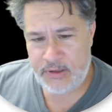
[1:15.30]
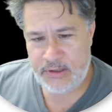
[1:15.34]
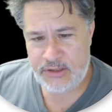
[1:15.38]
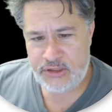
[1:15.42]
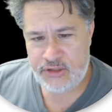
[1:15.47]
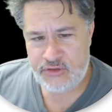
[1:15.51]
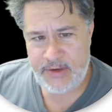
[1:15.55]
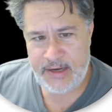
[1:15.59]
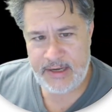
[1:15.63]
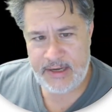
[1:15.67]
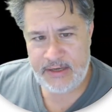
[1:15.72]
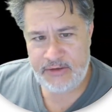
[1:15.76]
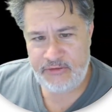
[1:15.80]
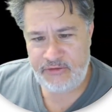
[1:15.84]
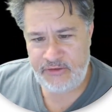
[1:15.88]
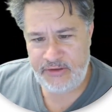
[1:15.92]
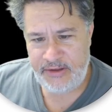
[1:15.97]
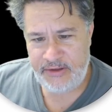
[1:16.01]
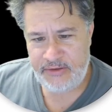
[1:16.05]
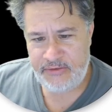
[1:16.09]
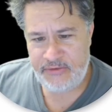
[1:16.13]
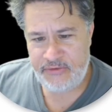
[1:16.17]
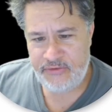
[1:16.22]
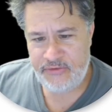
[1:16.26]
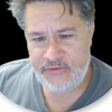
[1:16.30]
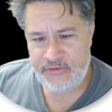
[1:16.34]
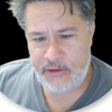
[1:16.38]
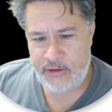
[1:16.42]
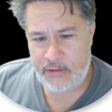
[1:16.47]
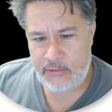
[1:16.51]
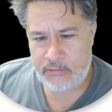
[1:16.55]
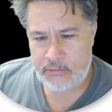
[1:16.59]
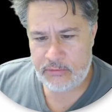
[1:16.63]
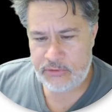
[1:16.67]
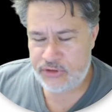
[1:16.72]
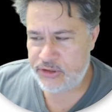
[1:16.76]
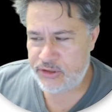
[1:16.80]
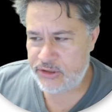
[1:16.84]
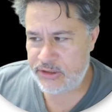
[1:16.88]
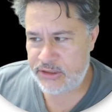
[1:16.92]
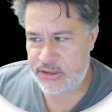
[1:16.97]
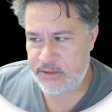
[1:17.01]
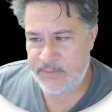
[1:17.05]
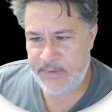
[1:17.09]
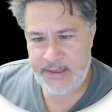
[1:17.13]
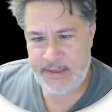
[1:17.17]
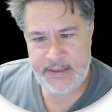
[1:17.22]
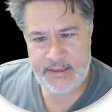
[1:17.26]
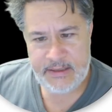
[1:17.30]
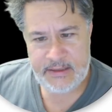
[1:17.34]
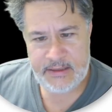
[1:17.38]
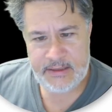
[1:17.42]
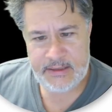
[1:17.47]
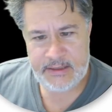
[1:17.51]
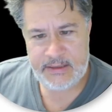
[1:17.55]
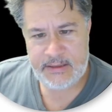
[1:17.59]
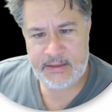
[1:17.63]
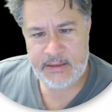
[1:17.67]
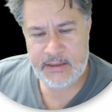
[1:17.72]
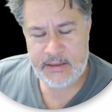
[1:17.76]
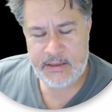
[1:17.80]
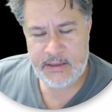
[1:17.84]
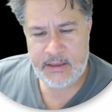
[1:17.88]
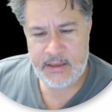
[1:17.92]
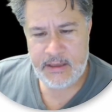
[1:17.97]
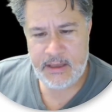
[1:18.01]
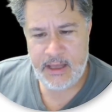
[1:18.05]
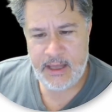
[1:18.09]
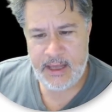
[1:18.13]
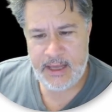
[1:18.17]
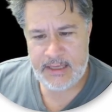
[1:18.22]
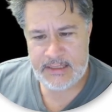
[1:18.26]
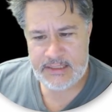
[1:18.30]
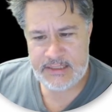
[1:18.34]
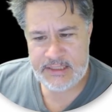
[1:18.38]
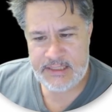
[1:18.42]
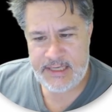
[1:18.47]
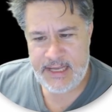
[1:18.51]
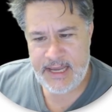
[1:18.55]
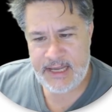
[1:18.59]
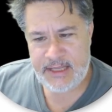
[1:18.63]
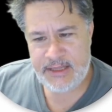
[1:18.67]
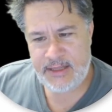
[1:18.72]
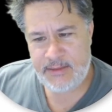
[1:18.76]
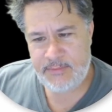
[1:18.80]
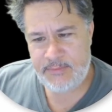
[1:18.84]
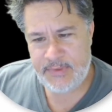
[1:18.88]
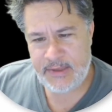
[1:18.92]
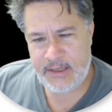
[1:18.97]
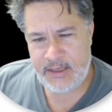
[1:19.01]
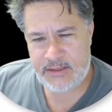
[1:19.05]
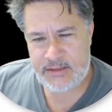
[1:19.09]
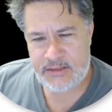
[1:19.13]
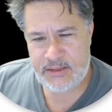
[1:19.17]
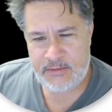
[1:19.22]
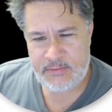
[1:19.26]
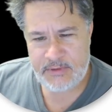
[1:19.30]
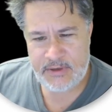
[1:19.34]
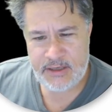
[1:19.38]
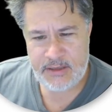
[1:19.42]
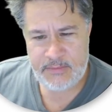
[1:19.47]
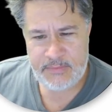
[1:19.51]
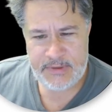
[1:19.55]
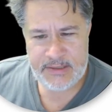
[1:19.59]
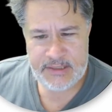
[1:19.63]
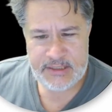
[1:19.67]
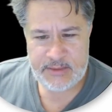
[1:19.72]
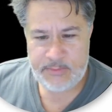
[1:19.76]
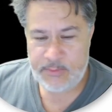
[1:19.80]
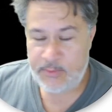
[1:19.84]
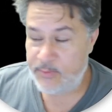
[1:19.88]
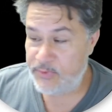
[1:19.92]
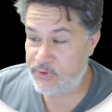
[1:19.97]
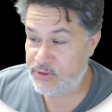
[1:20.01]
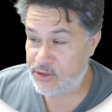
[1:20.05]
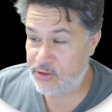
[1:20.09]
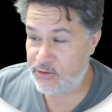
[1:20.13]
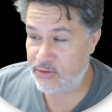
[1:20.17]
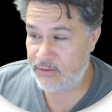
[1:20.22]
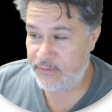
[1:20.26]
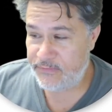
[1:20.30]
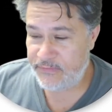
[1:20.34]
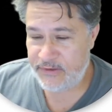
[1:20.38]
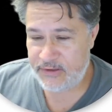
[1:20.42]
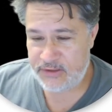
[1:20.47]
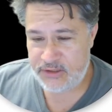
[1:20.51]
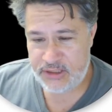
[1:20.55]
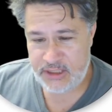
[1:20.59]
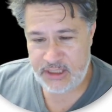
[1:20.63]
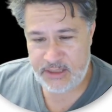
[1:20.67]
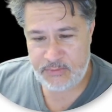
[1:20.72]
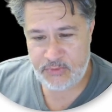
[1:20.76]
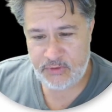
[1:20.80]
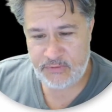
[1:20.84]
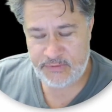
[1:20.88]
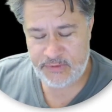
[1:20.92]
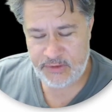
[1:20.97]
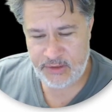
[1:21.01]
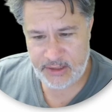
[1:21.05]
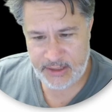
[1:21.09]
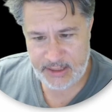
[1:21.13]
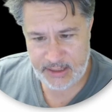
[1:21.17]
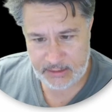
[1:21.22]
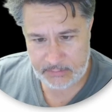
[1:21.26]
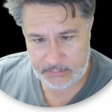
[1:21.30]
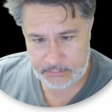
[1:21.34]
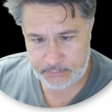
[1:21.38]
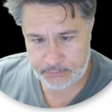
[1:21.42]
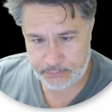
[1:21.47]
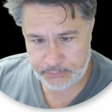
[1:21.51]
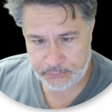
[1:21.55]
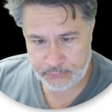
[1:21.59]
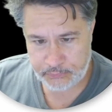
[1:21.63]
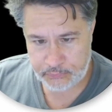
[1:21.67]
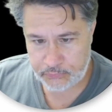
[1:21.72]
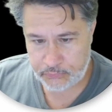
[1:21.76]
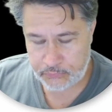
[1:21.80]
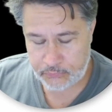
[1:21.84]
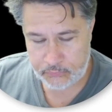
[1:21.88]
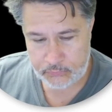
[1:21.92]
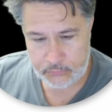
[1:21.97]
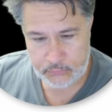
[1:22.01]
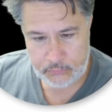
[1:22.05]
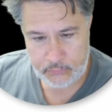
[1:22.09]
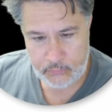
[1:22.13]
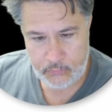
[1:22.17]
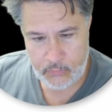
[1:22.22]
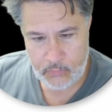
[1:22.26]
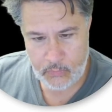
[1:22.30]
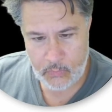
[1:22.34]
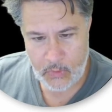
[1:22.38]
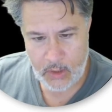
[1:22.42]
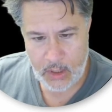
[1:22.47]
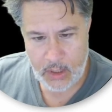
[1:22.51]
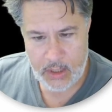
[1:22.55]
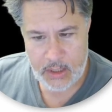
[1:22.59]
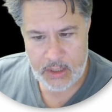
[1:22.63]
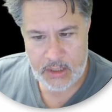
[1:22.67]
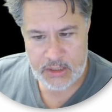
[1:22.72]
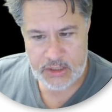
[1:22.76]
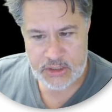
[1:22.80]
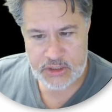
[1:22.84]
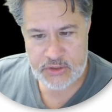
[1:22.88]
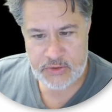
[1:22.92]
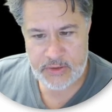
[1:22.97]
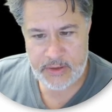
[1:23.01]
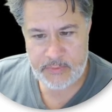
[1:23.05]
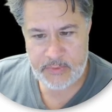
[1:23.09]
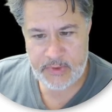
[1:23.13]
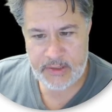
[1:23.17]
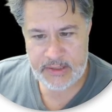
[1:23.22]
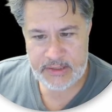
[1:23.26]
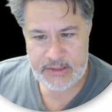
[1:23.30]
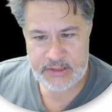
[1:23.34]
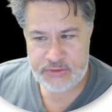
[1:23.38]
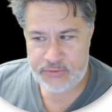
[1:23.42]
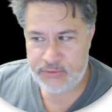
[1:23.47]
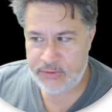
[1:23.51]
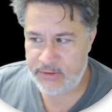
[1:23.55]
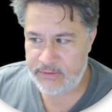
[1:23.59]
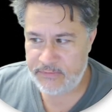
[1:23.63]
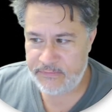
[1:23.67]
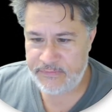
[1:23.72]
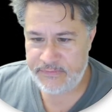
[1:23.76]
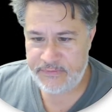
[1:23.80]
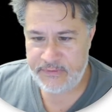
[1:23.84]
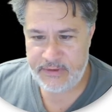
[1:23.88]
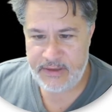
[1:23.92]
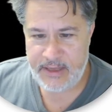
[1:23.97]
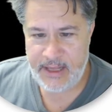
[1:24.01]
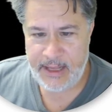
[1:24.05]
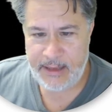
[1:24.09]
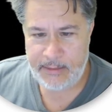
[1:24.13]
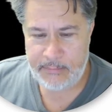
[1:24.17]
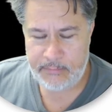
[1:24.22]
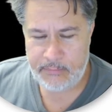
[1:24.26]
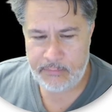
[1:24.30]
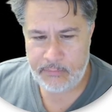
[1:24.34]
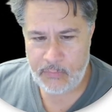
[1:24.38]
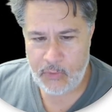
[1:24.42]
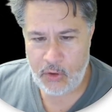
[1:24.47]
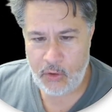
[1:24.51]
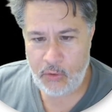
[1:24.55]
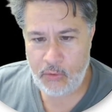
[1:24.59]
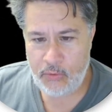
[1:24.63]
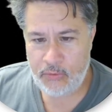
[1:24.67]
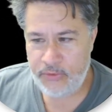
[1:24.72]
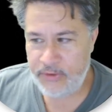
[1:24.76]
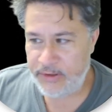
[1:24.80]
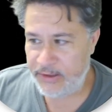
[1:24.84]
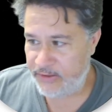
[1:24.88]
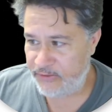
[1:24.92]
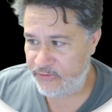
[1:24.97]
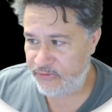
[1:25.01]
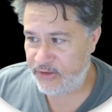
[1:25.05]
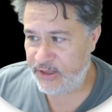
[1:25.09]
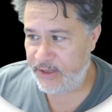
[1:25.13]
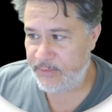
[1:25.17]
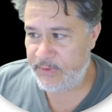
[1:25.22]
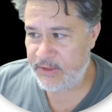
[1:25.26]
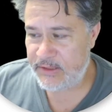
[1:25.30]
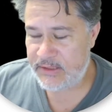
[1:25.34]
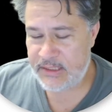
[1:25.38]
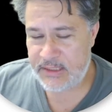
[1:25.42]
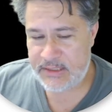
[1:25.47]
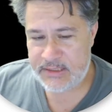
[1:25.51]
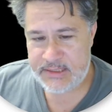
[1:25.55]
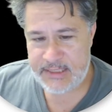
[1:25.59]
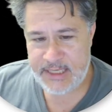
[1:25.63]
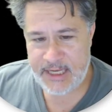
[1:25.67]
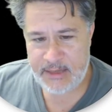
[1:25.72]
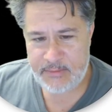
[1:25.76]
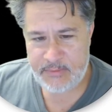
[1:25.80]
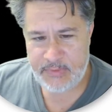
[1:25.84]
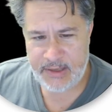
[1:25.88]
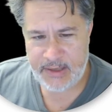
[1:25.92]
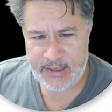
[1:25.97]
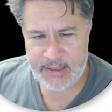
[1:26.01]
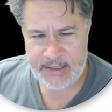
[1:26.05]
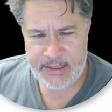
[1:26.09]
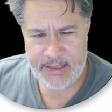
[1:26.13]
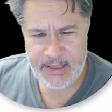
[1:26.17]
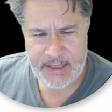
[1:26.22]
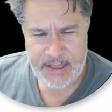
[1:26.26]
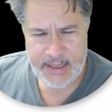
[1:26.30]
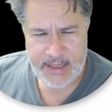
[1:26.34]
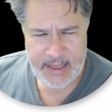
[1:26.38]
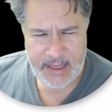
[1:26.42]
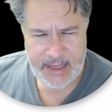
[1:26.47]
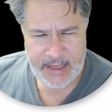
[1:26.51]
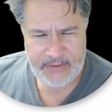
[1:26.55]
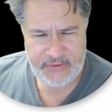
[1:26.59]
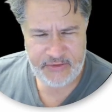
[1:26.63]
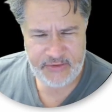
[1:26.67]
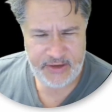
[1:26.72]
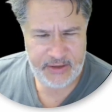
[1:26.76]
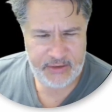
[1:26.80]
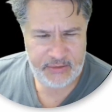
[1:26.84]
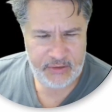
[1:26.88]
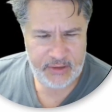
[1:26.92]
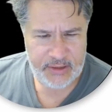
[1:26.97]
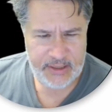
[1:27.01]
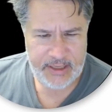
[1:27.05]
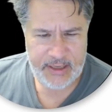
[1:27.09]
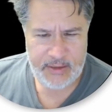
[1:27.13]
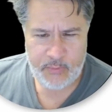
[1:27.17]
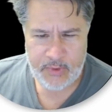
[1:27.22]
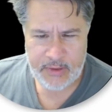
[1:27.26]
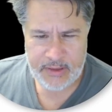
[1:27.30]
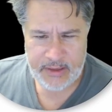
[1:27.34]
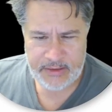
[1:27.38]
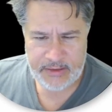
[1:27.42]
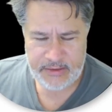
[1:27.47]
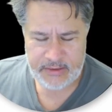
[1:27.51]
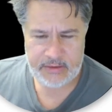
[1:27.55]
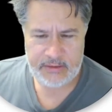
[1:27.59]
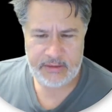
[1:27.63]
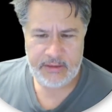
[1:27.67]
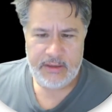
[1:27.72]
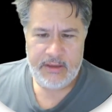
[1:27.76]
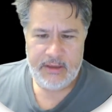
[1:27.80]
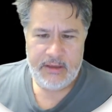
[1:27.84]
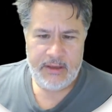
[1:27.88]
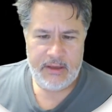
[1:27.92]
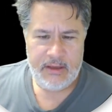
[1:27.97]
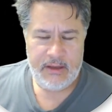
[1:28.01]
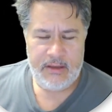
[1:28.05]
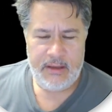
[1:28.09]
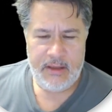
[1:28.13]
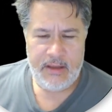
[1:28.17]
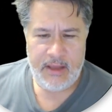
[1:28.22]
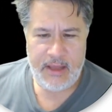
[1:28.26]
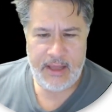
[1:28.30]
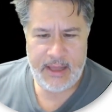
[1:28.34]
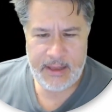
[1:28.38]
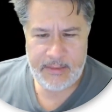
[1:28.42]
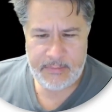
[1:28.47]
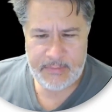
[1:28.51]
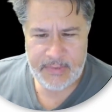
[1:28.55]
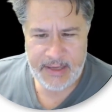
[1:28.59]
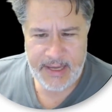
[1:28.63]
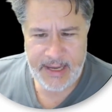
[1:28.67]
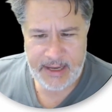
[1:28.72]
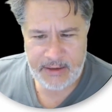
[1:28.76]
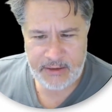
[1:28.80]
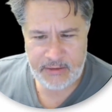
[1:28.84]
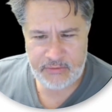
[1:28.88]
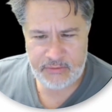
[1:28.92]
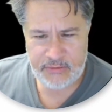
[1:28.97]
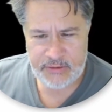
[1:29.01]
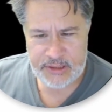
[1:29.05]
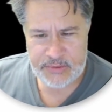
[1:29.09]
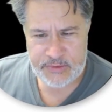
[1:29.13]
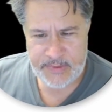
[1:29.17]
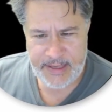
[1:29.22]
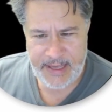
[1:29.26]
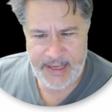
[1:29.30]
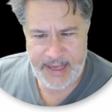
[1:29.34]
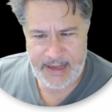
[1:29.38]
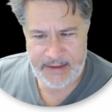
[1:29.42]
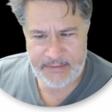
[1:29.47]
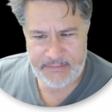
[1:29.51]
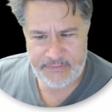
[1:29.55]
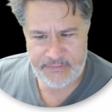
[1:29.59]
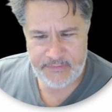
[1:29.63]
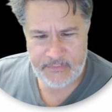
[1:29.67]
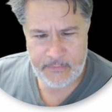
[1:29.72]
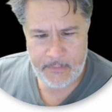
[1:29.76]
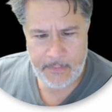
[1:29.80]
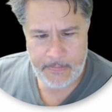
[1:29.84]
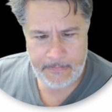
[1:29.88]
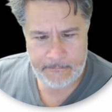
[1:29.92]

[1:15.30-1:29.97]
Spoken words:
strategy is don't just immediately snag them because there could be some obscure fish that I'm overlooking. So I want to sort of hold these, keep these on standby, and take a look at what other categories we have.